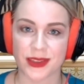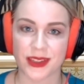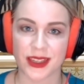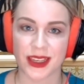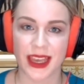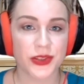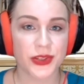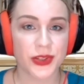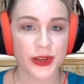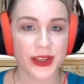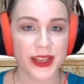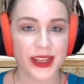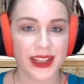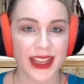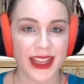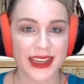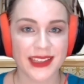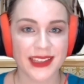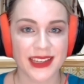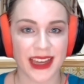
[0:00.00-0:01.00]
During
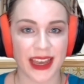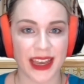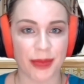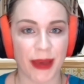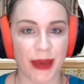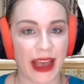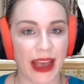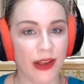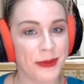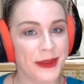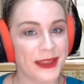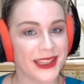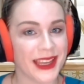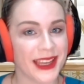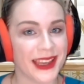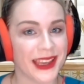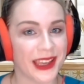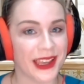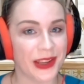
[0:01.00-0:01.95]
class time, I'll be taking